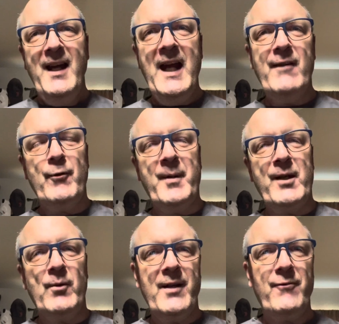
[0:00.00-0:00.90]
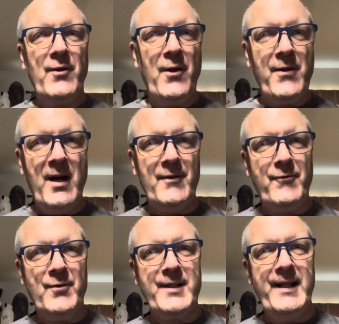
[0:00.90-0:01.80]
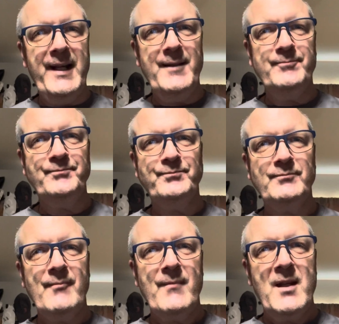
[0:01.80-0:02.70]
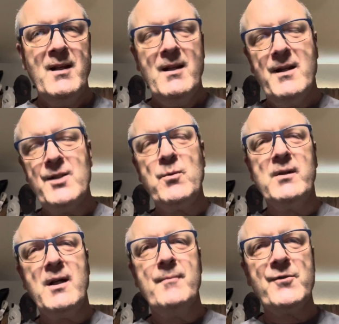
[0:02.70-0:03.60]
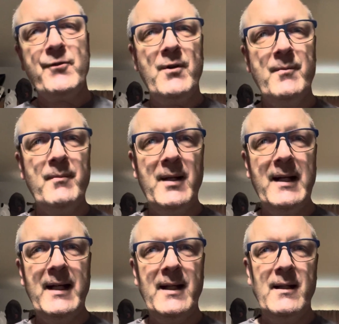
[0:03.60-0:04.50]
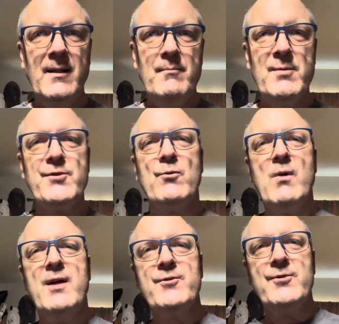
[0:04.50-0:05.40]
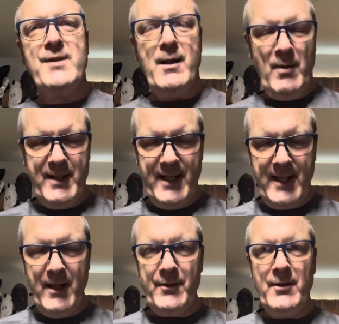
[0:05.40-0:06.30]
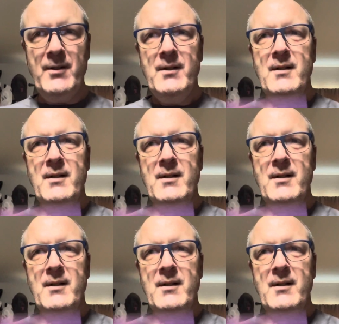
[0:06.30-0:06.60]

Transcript: Hey everybody, ready for the thought for today? This one comes from my Mr. Rogers day-by-day -day calendar.